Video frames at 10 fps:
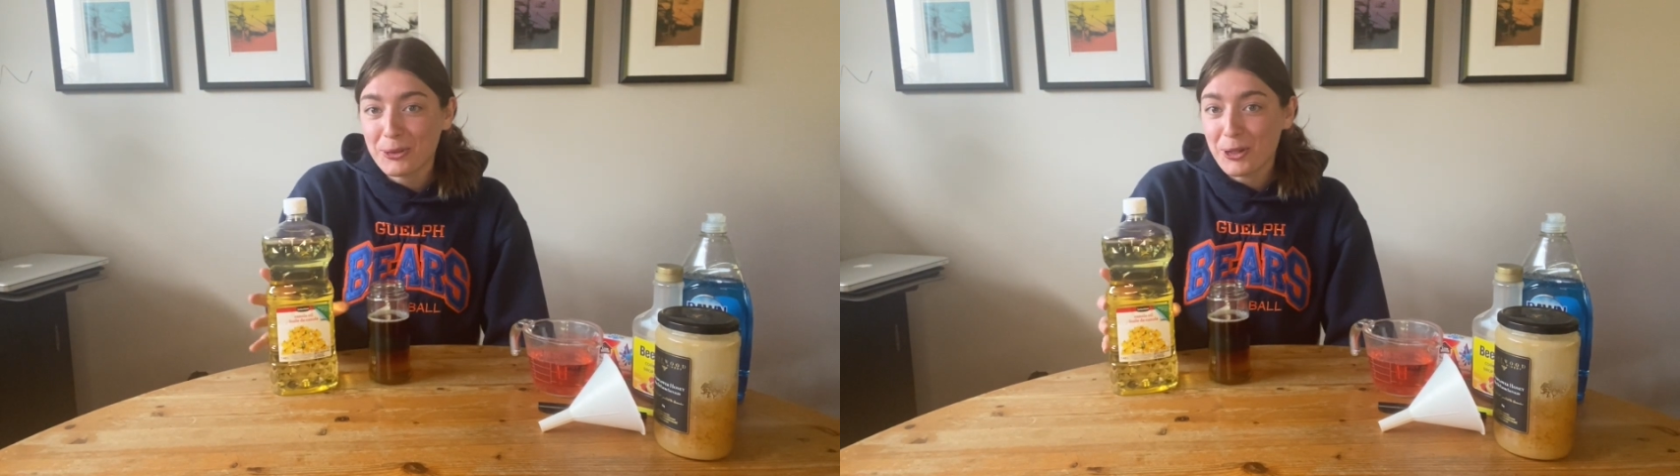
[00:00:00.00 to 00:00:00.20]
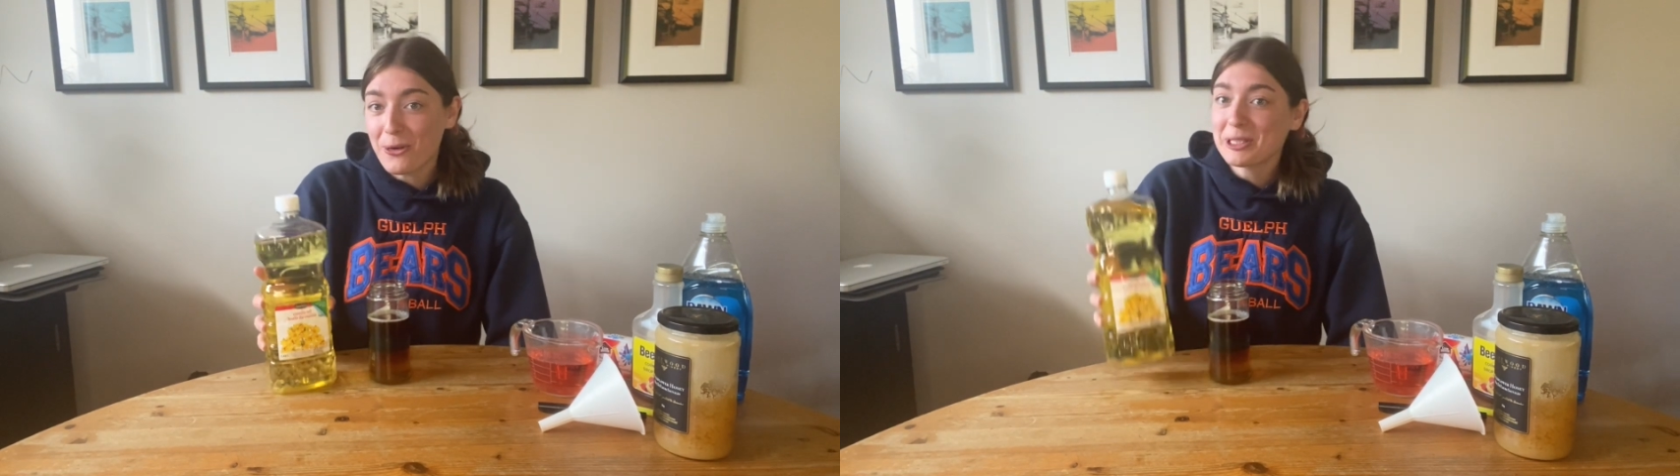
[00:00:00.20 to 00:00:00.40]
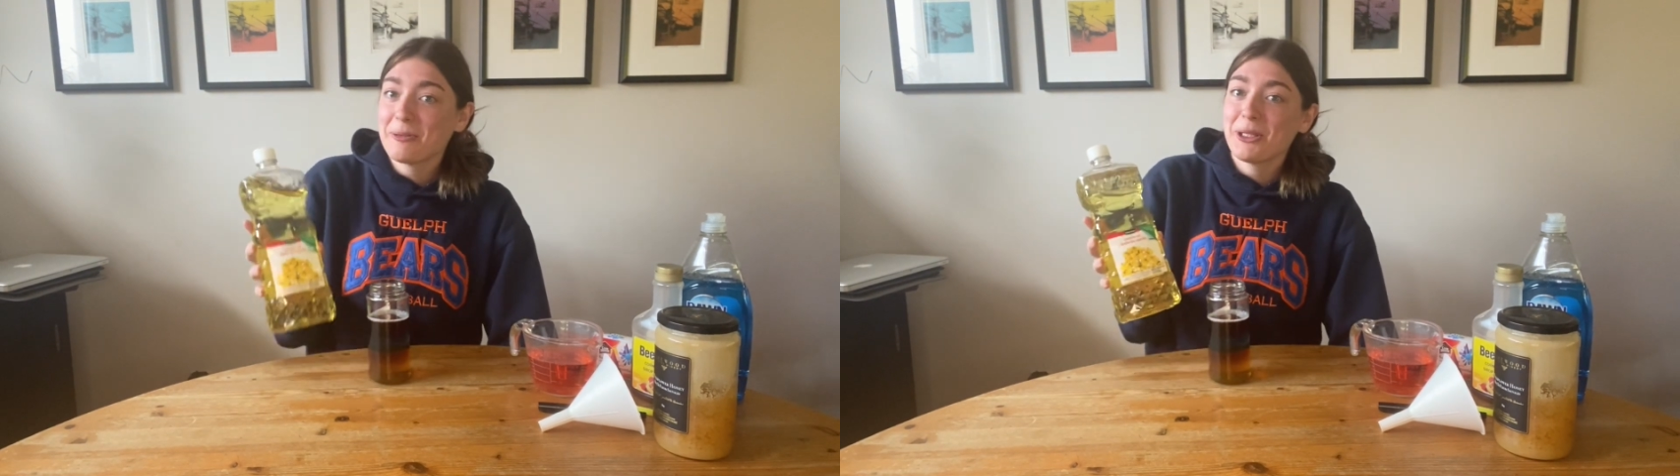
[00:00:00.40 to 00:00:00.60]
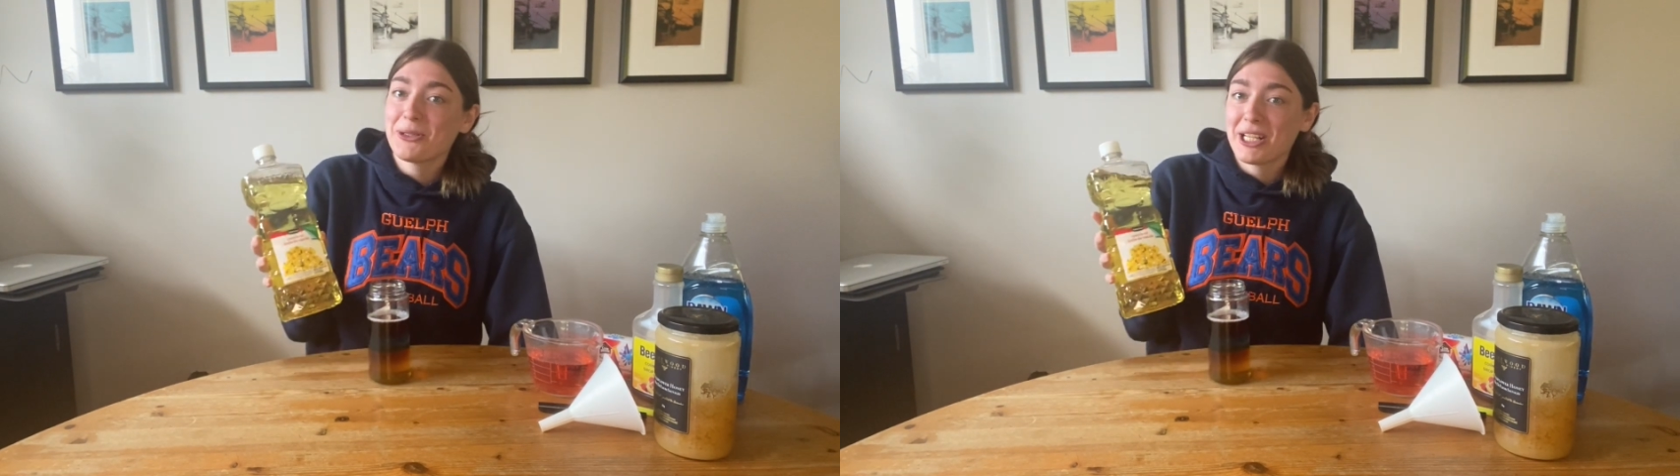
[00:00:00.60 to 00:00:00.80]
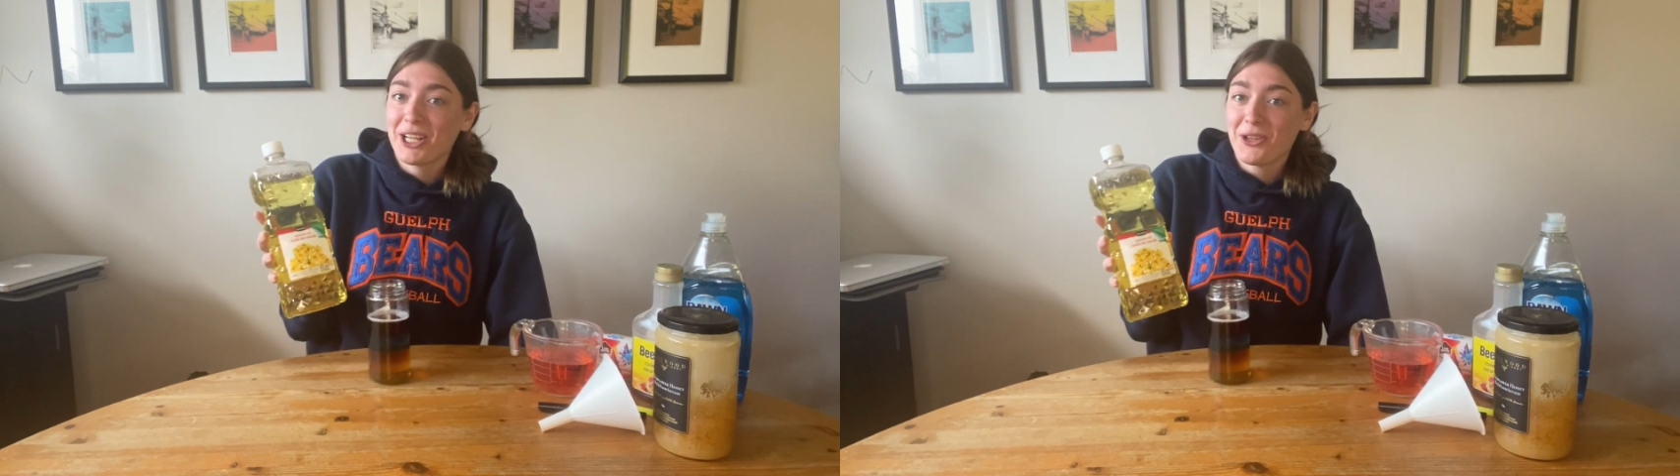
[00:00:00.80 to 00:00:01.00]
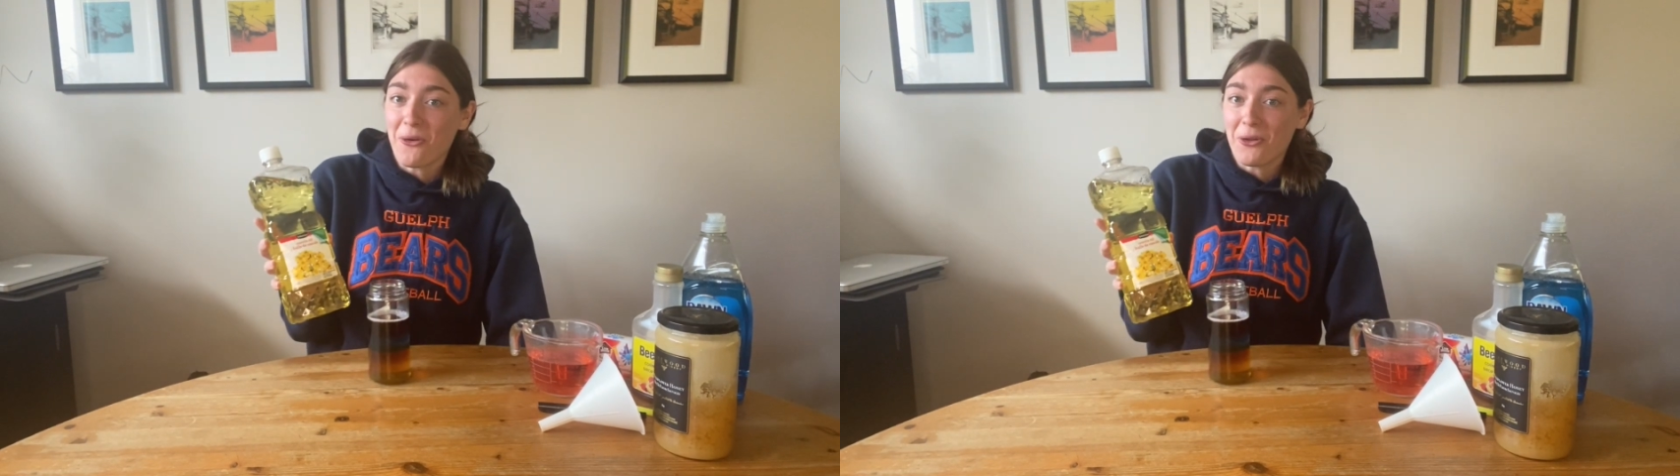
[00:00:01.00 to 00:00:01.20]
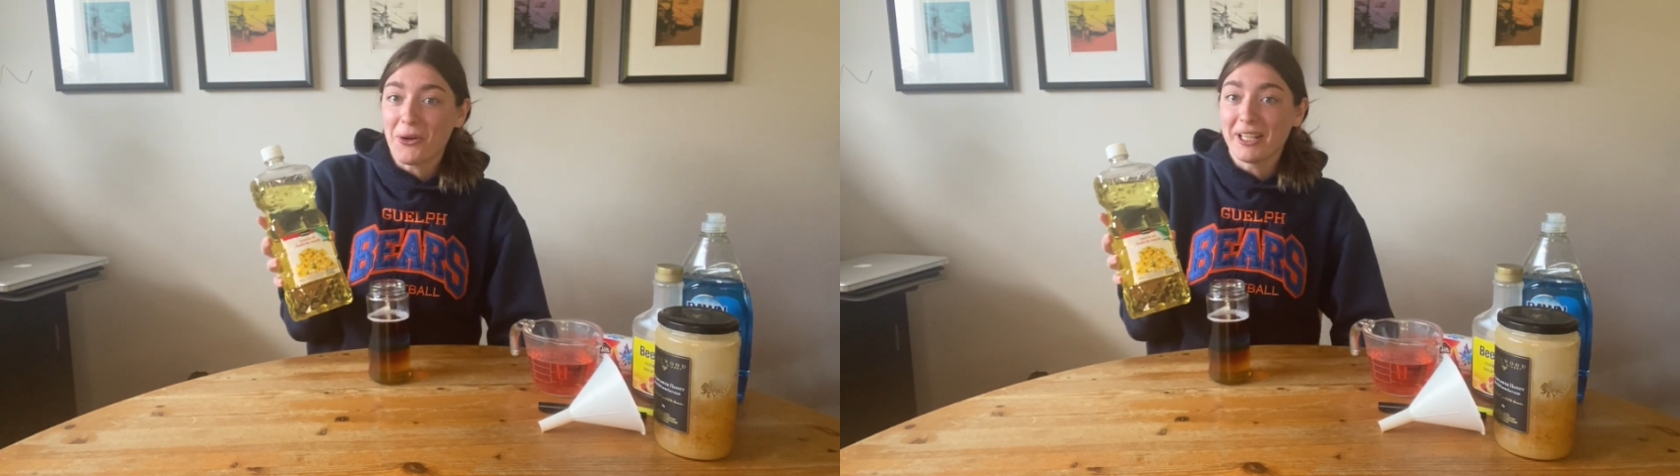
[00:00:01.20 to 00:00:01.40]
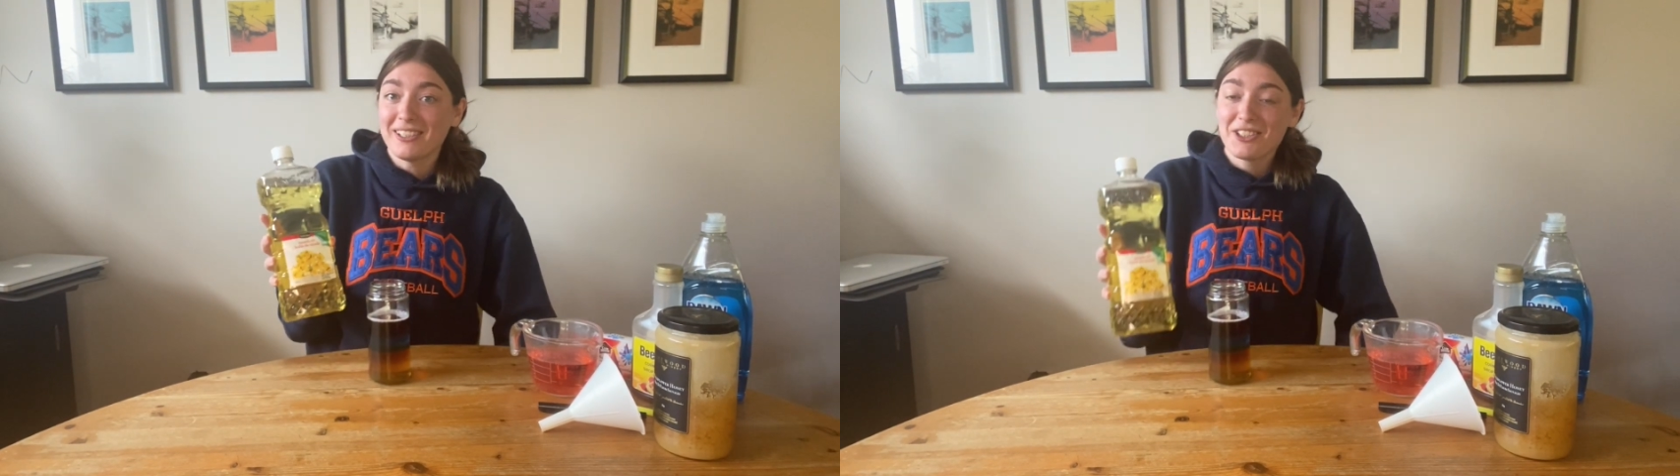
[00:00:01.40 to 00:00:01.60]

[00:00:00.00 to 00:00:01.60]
we're going to be using canola oil.